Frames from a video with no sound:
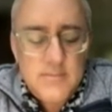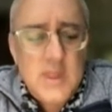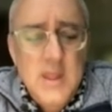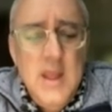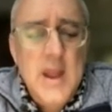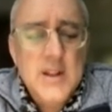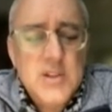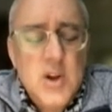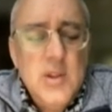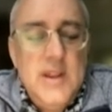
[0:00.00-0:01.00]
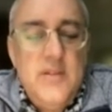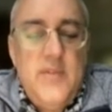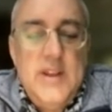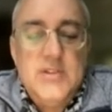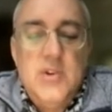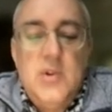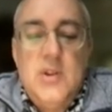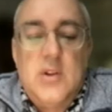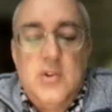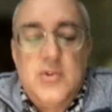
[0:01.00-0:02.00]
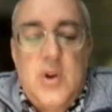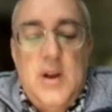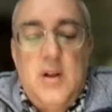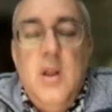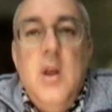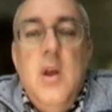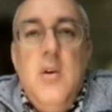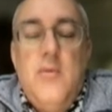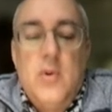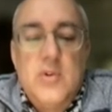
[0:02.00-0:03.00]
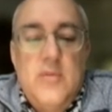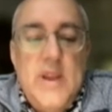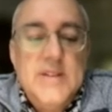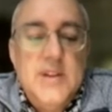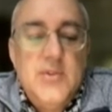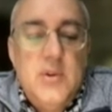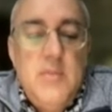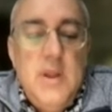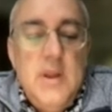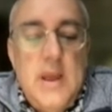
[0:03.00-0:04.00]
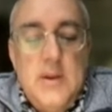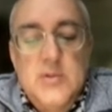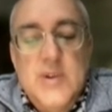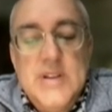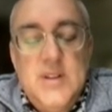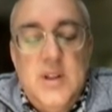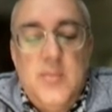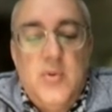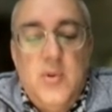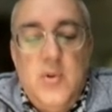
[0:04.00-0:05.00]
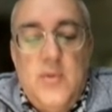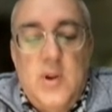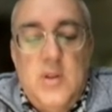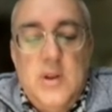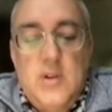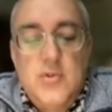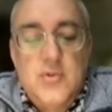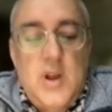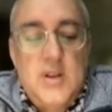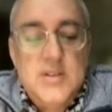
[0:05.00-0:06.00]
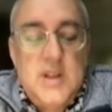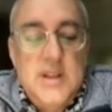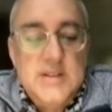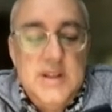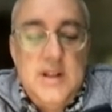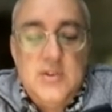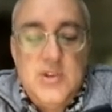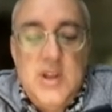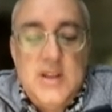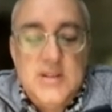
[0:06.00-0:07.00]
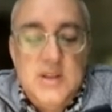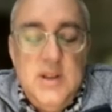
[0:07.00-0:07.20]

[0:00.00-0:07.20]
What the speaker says: and it's currently in a phase 2 clinical trial for Dravet syndrome, and it was recently approved for clinical trial studies in LGS.